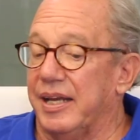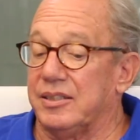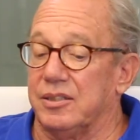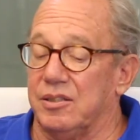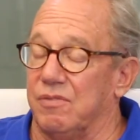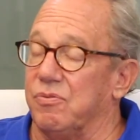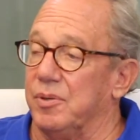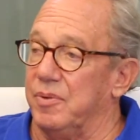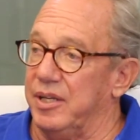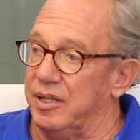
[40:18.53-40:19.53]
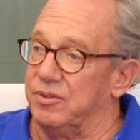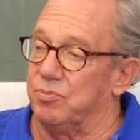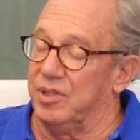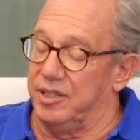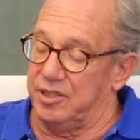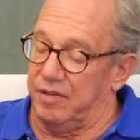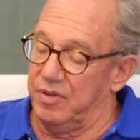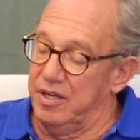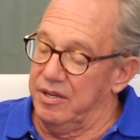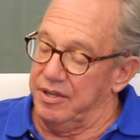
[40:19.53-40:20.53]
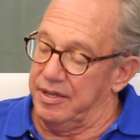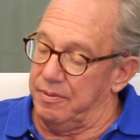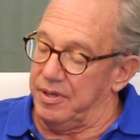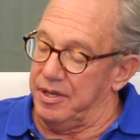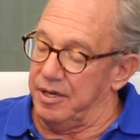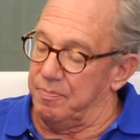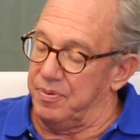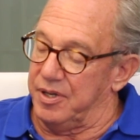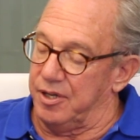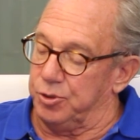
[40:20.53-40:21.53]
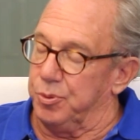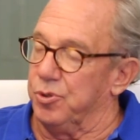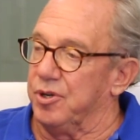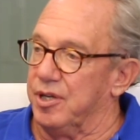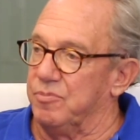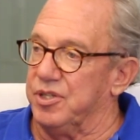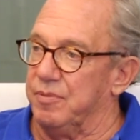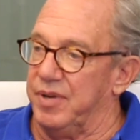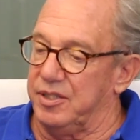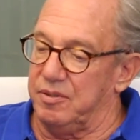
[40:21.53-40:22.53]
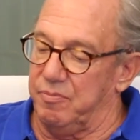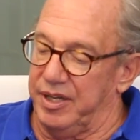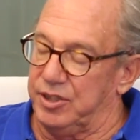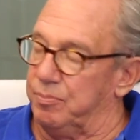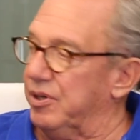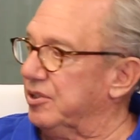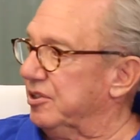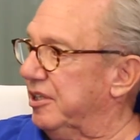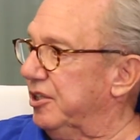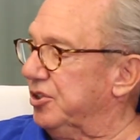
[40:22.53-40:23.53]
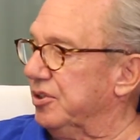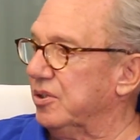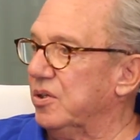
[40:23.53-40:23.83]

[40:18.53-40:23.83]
That's a tough one. It is really tough. You get an entrepreneur who comes in and makes the presentation.